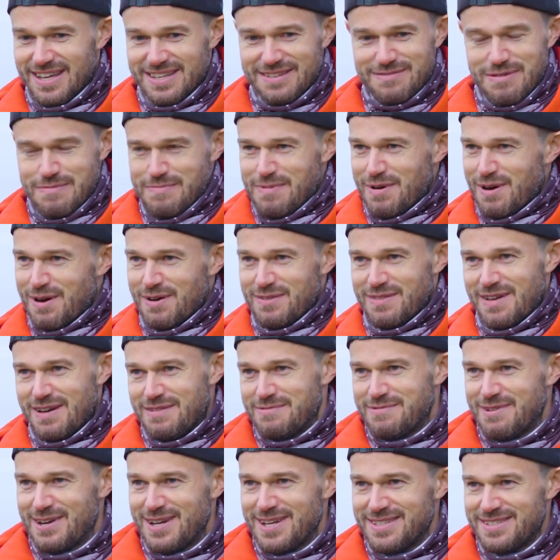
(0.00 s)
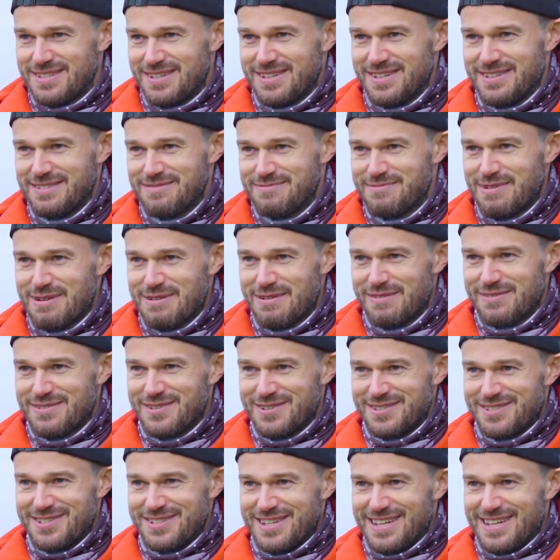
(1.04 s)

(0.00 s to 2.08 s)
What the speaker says: you were part of that way to where I've got to